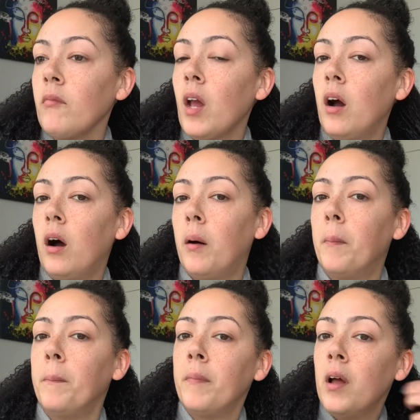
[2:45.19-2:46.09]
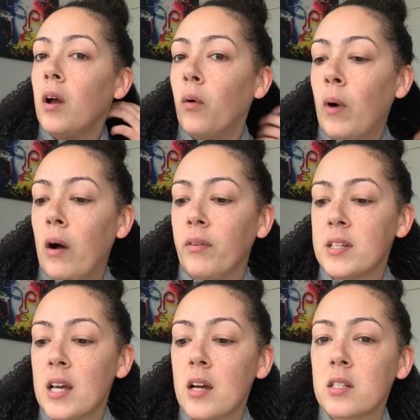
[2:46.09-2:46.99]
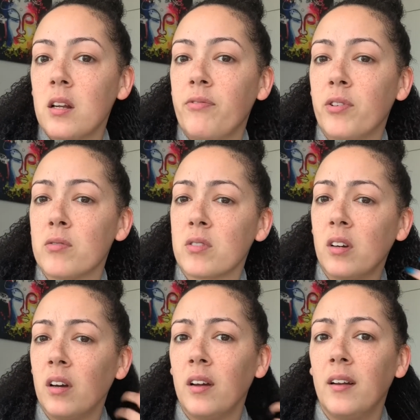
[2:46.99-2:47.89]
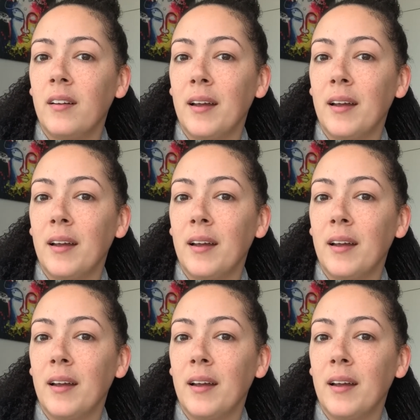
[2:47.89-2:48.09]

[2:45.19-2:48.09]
Wow, this actually feels good